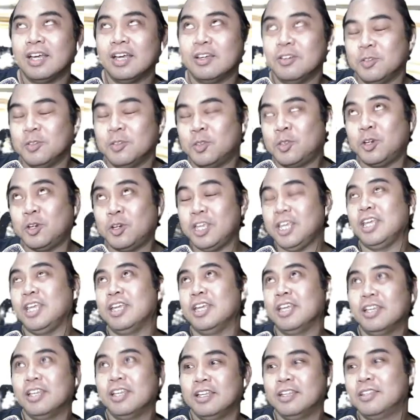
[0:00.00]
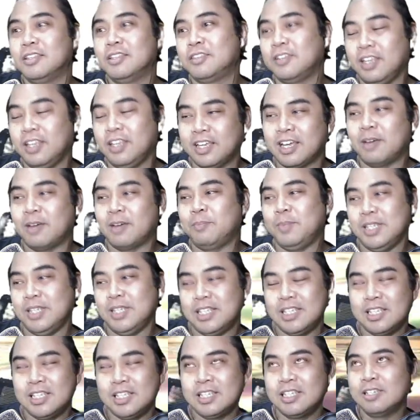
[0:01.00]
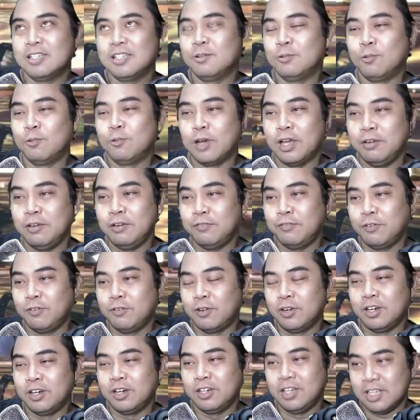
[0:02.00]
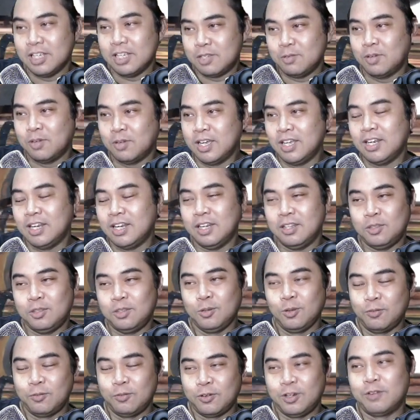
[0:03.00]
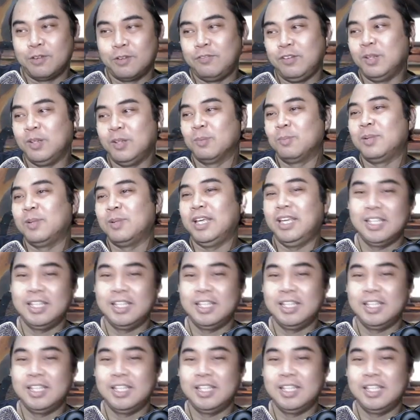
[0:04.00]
Three. Three copies. One for this one and two for the free-to-play.